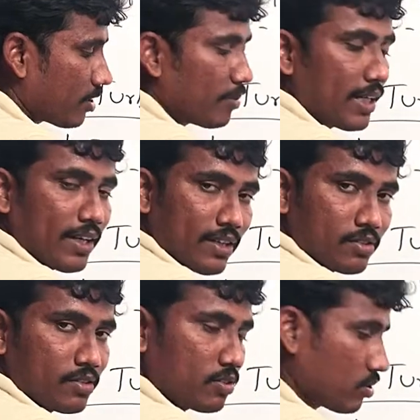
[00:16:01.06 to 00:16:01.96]
will be
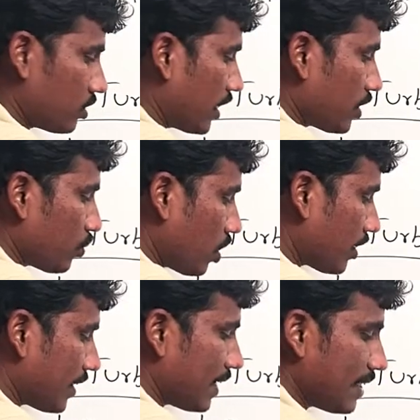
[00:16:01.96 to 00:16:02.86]
less, so that is
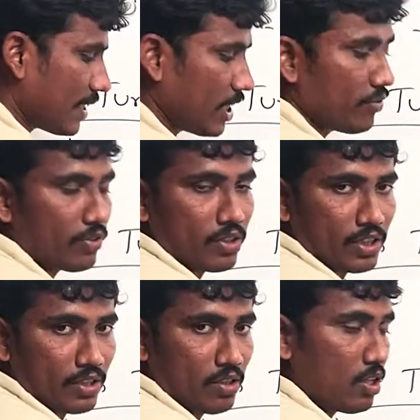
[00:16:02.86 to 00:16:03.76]
what T four
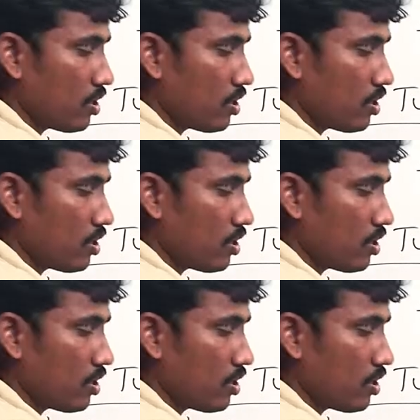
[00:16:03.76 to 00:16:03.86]
here.